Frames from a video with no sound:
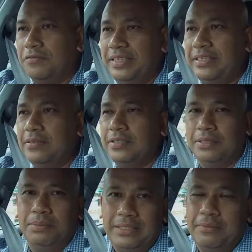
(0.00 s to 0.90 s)
Vehicle
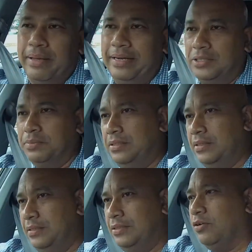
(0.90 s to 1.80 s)
Stability
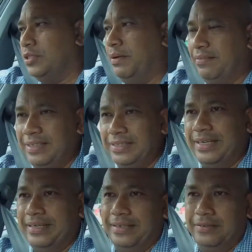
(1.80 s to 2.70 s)
Management talks about things
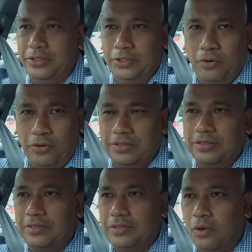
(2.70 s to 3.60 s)
like your
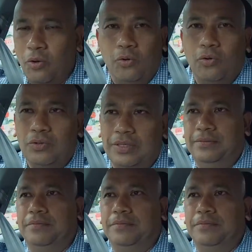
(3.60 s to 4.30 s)
whole